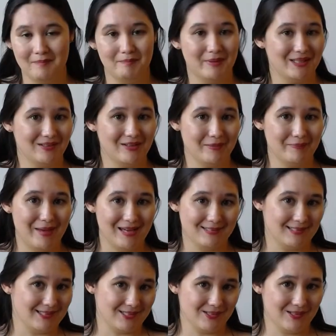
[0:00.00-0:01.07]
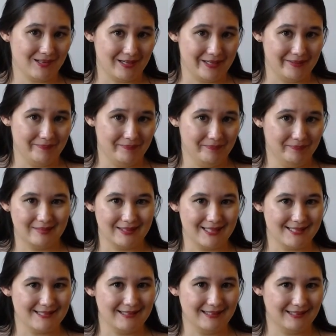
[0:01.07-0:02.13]
But going back to the story,
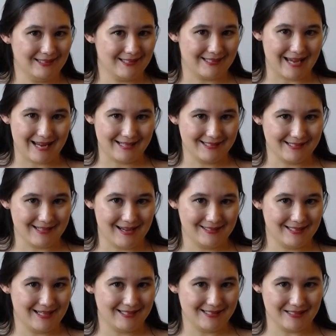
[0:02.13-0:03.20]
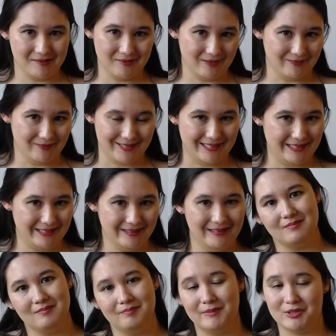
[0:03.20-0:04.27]
this little status contest over reading
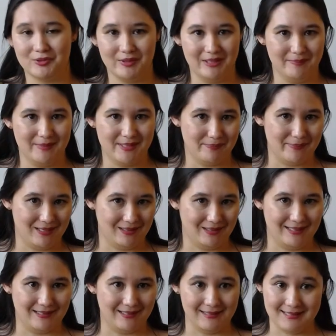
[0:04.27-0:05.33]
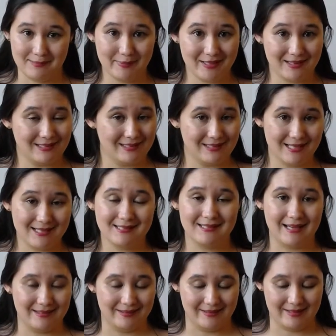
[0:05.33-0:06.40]
between Miss Bingley and Elizabeth doesn't
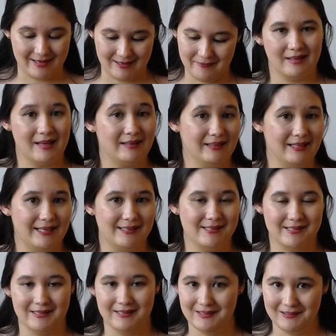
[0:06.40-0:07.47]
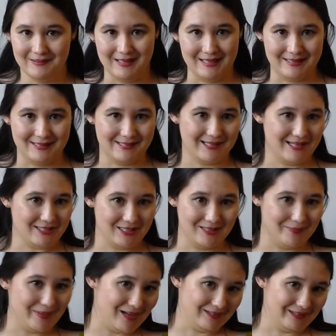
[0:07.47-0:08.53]
end there. It leads to a discussion
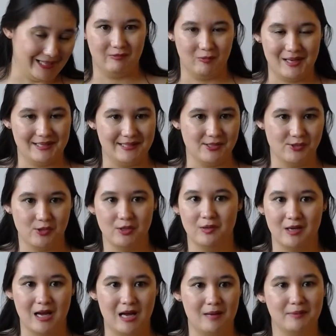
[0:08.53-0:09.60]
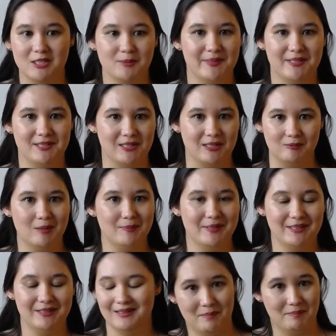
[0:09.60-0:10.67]
about what is true accomplishment in a
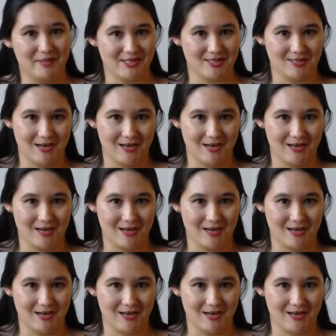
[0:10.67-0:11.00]
woman. Mr.